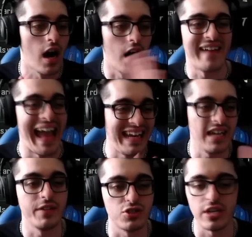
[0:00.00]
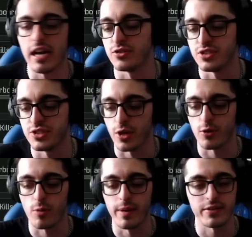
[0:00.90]
of any of these challenges here that
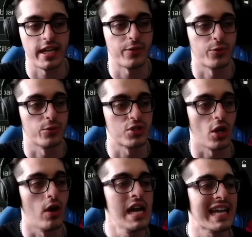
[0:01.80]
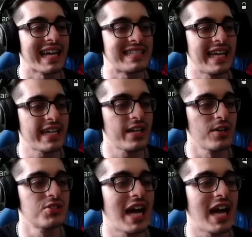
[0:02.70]
we're about to get through. So get 10 kills